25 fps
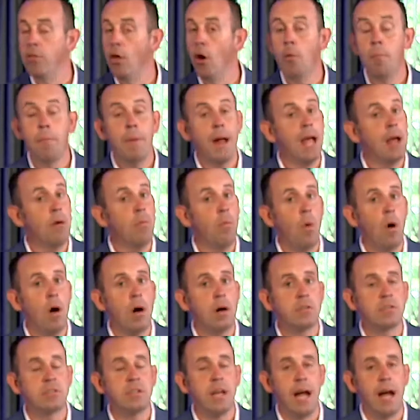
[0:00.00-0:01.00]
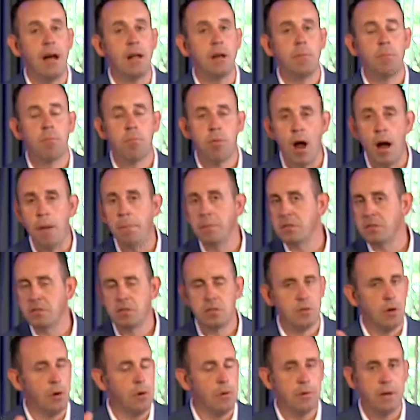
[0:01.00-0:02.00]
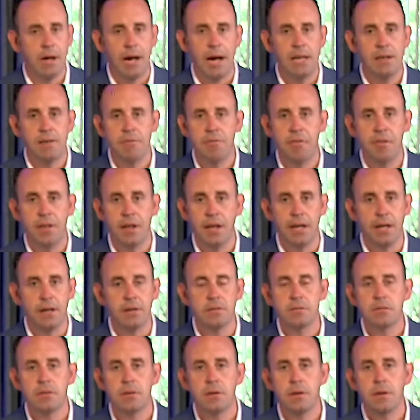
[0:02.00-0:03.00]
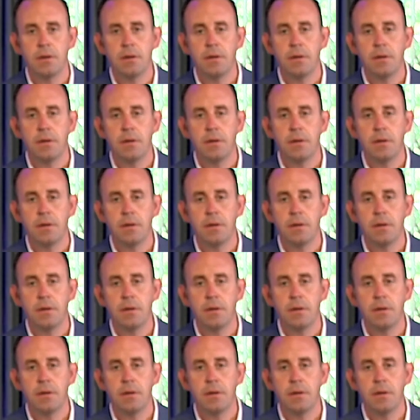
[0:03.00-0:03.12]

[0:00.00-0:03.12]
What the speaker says: Though man walks out and promises all kinds of things,